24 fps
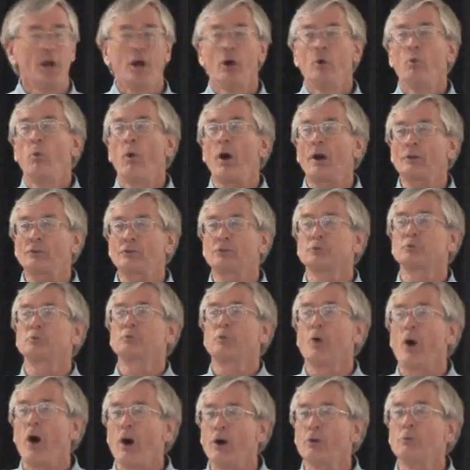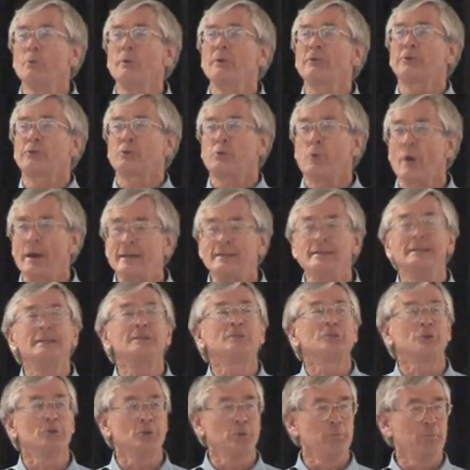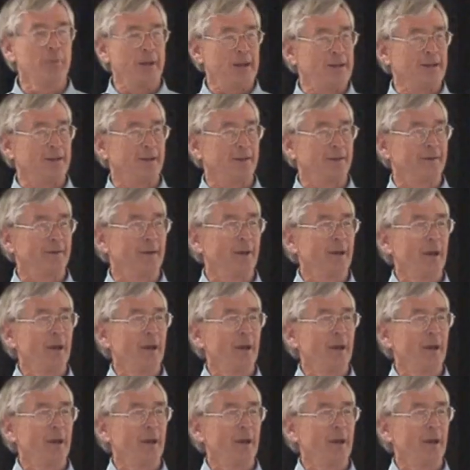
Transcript: What's wrong with 22 million?